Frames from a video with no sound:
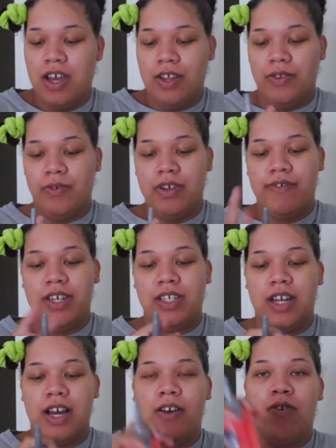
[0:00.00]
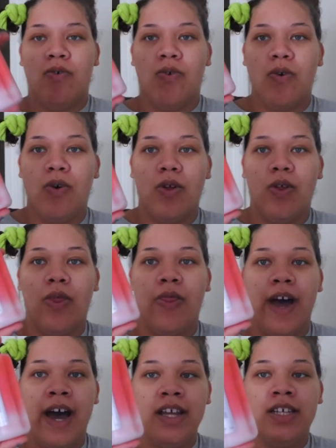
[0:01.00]
The only reason I,
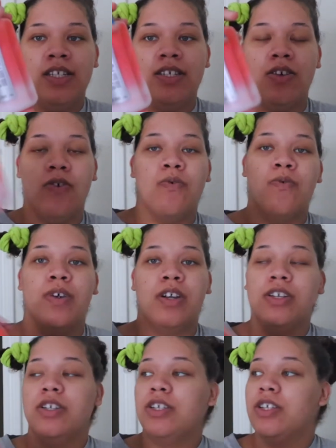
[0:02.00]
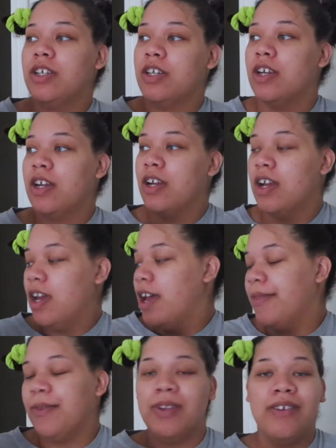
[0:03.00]
that is so orange.
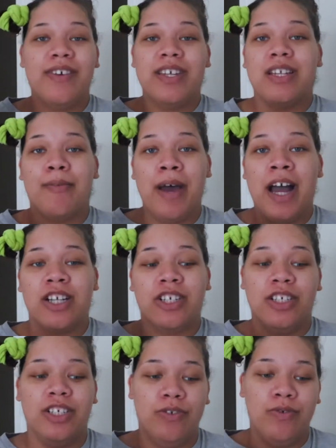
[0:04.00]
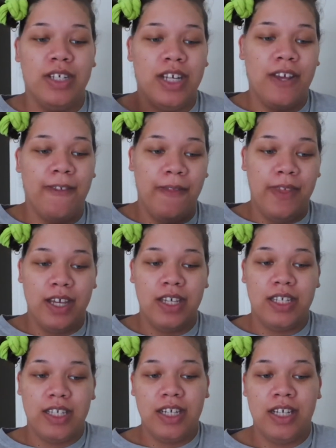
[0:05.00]
The only reason I'm actually using
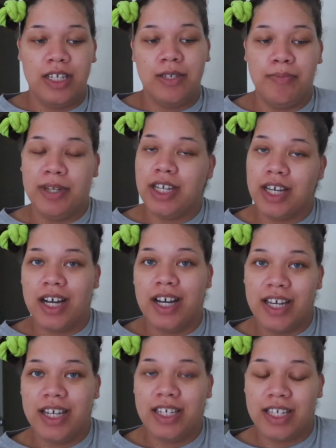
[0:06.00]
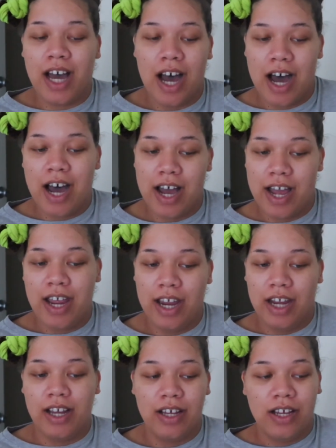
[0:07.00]
this is because
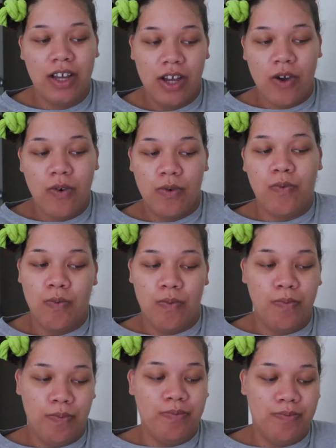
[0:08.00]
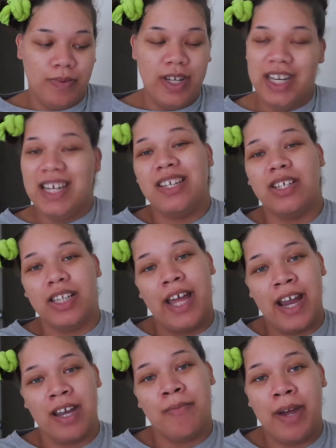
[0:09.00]
I need to
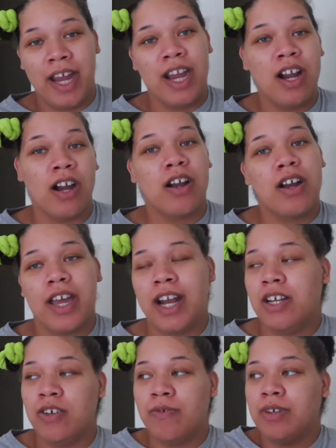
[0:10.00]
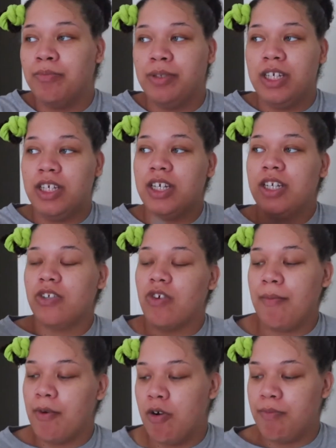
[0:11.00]
lighten my hair and I don't want to bleach it. So
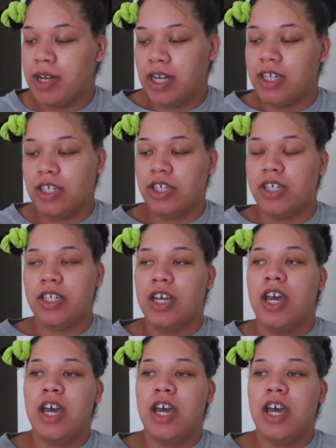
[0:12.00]
I'm hoping this just